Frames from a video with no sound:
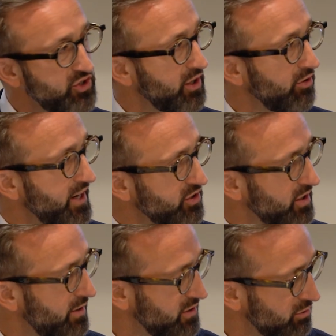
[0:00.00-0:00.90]

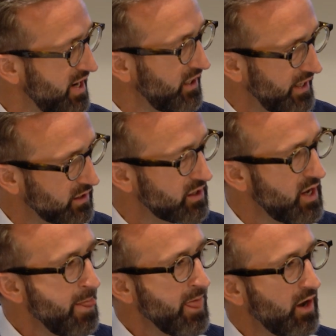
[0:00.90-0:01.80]
generation of Israelis
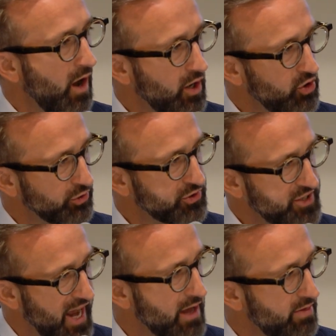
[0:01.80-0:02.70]

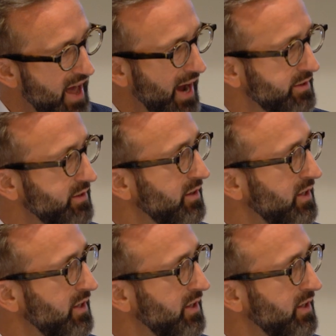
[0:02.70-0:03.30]
understand that,